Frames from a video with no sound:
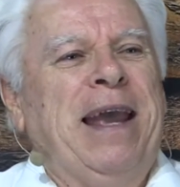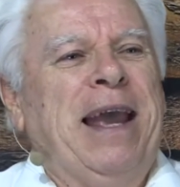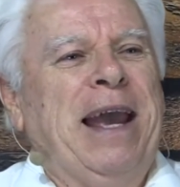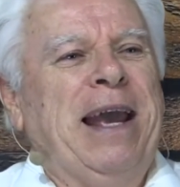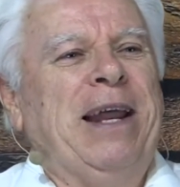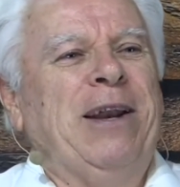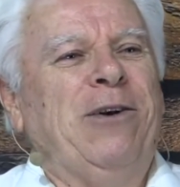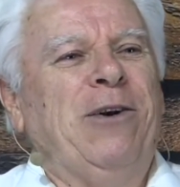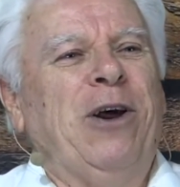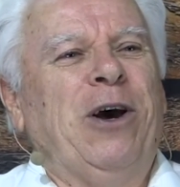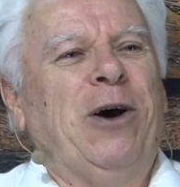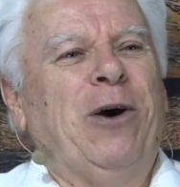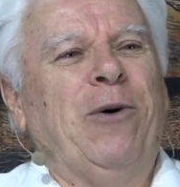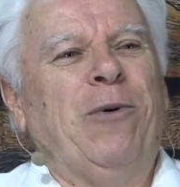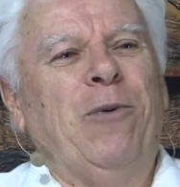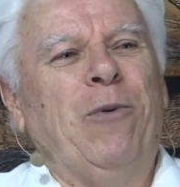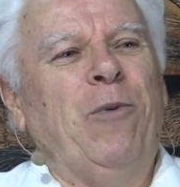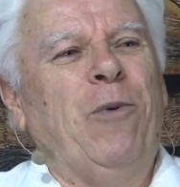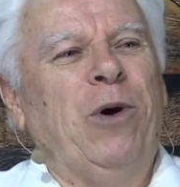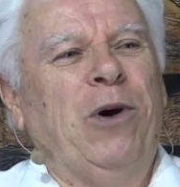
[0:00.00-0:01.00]
And
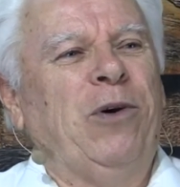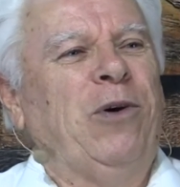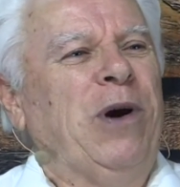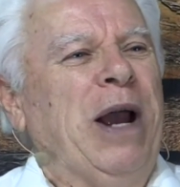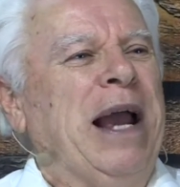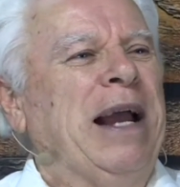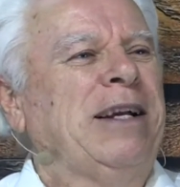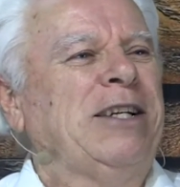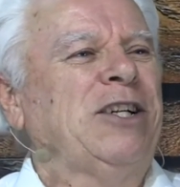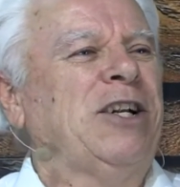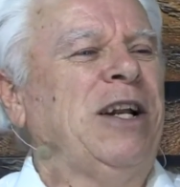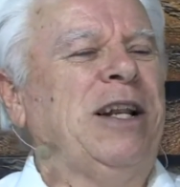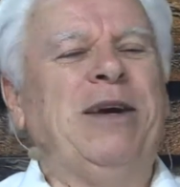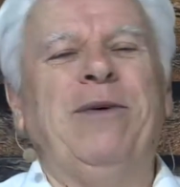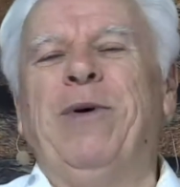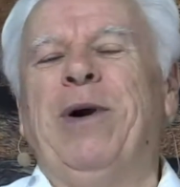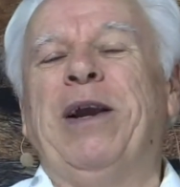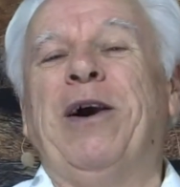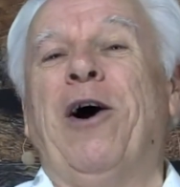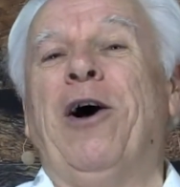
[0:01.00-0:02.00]
uh, we're
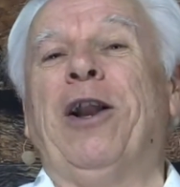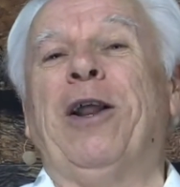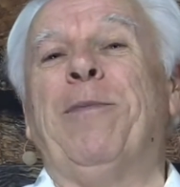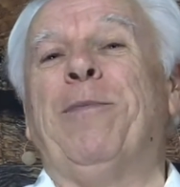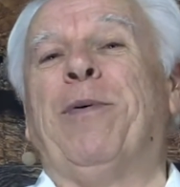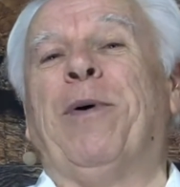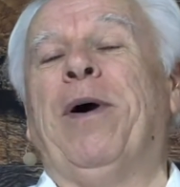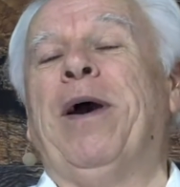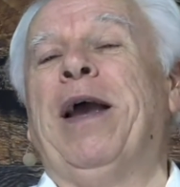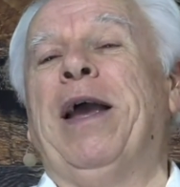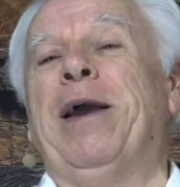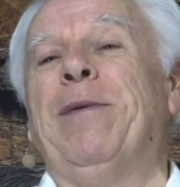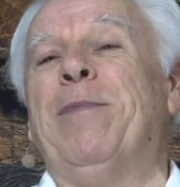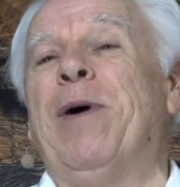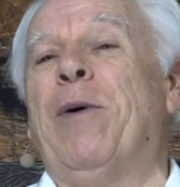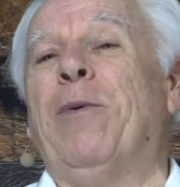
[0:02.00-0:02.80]
actually, we call it praying,